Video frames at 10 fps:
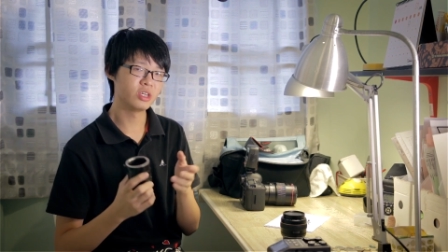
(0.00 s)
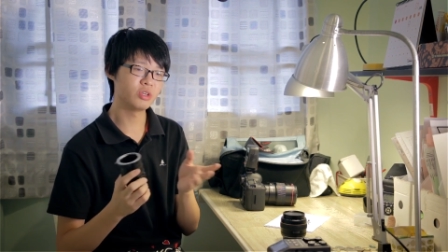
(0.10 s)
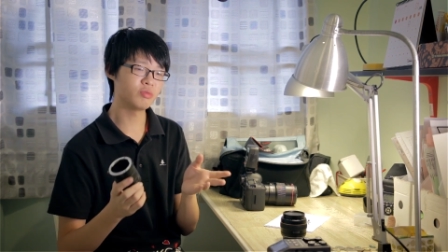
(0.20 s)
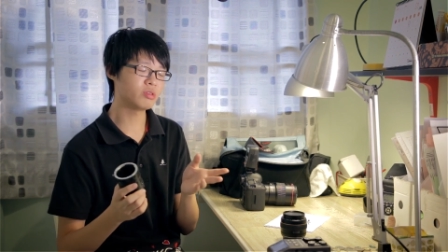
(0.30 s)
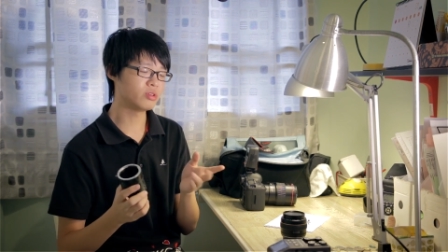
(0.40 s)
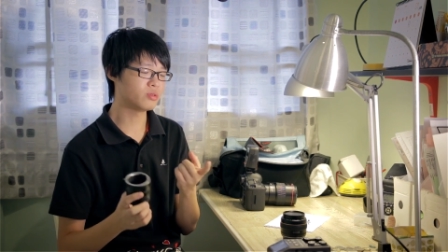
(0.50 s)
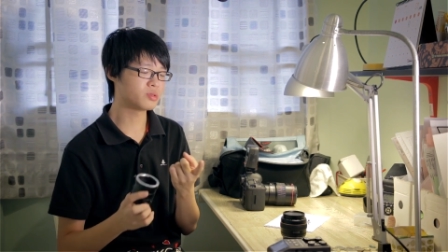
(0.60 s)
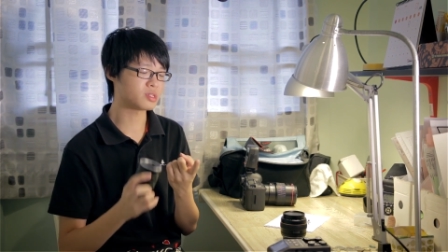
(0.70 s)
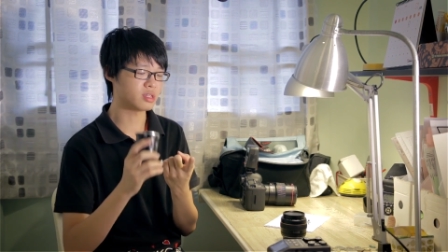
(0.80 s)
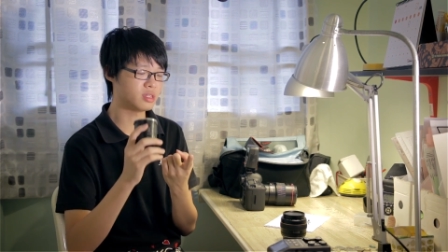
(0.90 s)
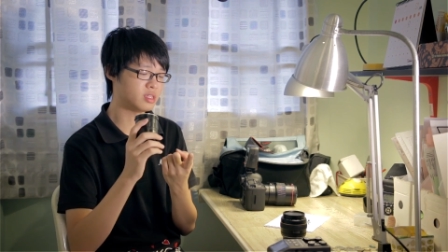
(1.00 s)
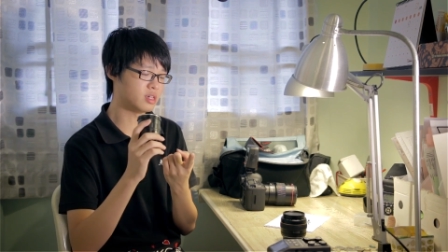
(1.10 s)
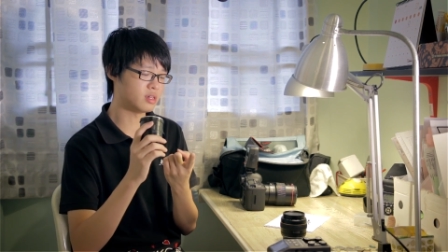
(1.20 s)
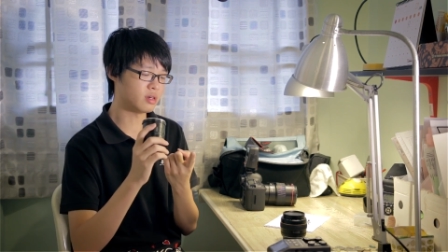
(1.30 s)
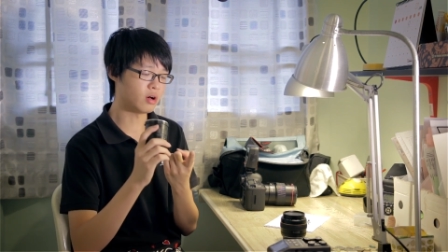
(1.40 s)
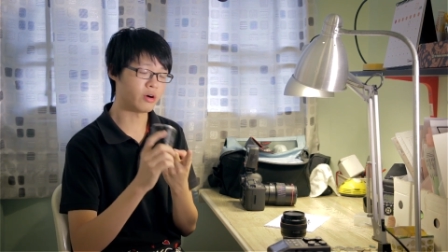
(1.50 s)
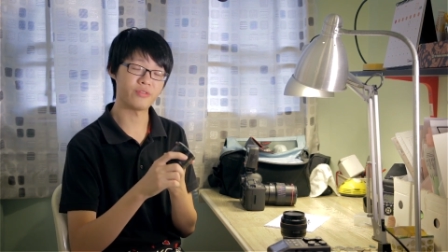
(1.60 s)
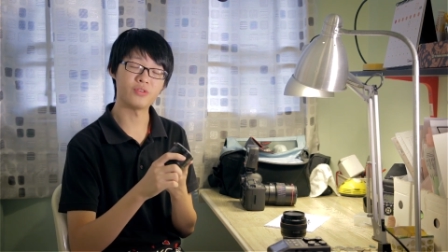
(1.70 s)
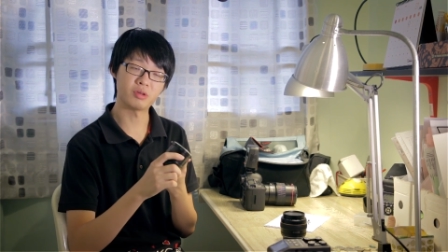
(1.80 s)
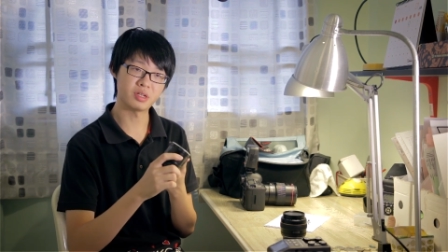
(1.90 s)
You will lose the
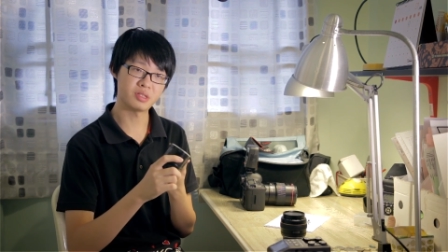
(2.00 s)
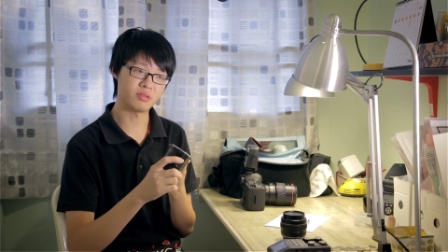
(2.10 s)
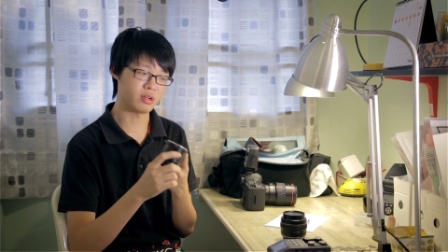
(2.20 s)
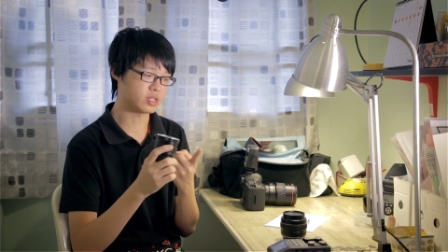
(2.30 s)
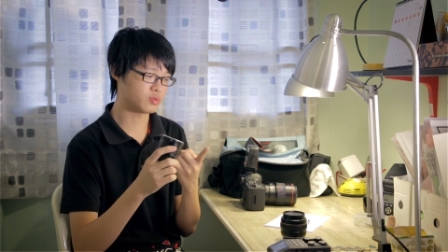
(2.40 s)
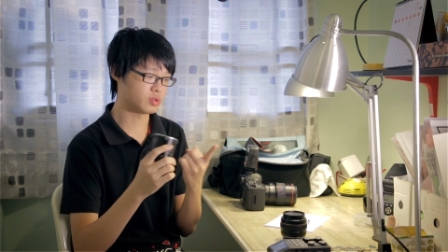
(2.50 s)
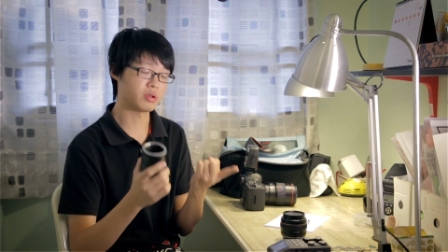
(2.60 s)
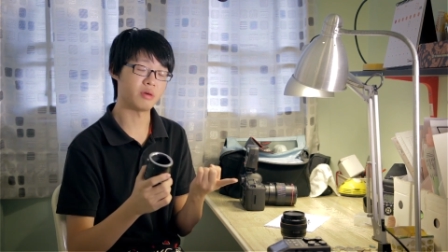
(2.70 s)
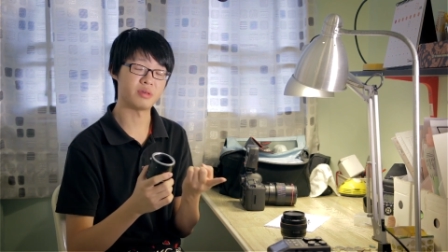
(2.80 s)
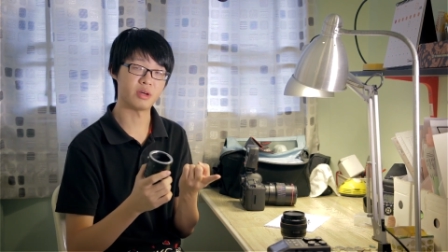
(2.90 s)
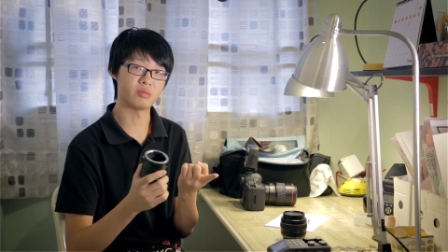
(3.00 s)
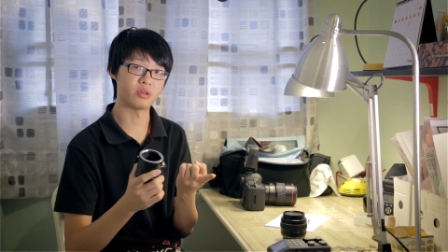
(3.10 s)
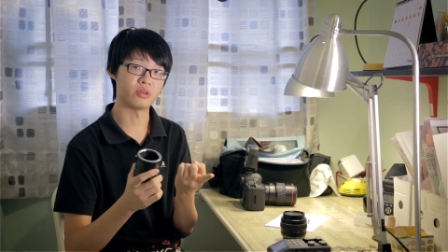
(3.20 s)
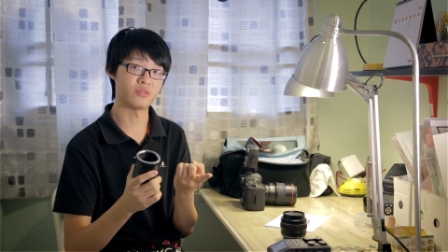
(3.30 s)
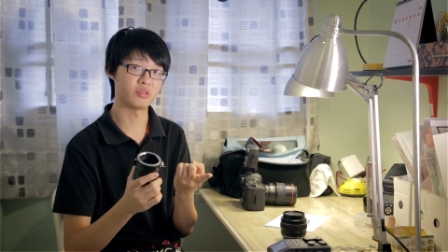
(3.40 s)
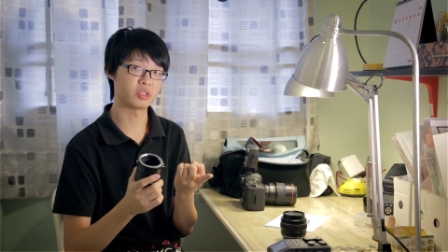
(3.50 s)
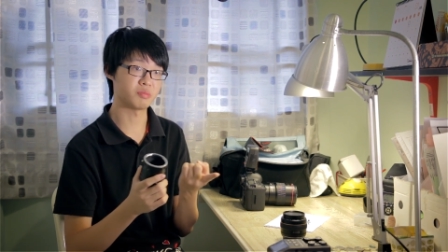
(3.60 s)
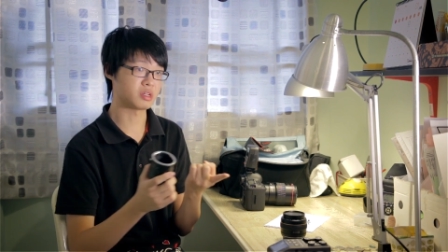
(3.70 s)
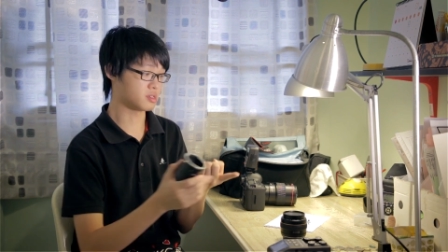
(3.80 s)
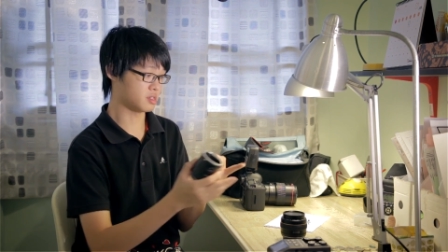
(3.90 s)
autofocus, your lens will not be able to autofocus
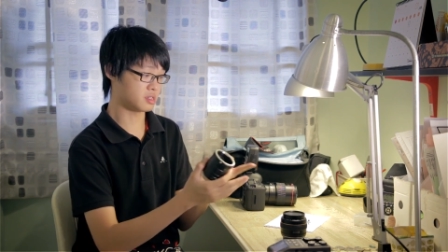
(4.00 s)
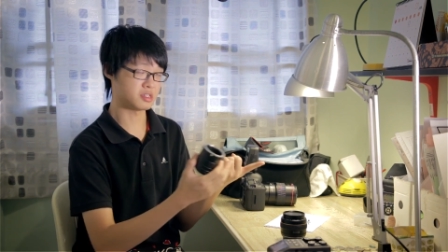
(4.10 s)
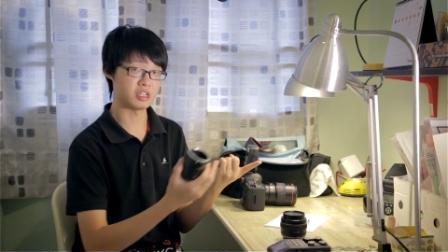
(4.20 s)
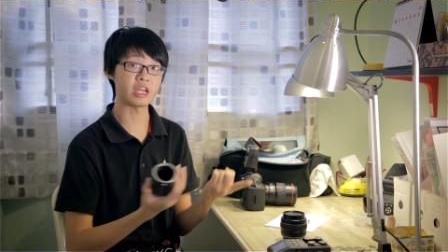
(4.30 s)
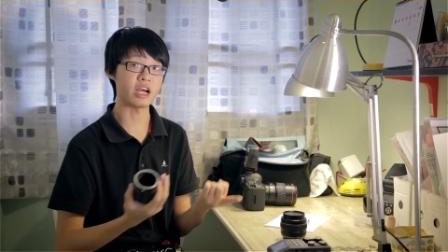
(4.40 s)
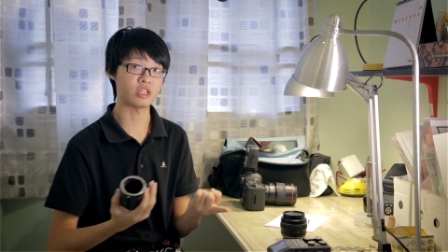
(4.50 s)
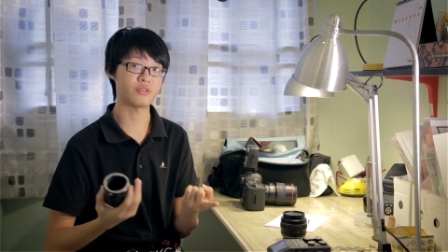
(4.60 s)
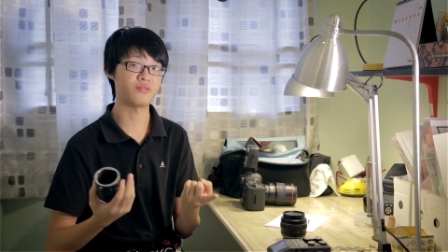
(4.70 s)
because it's detached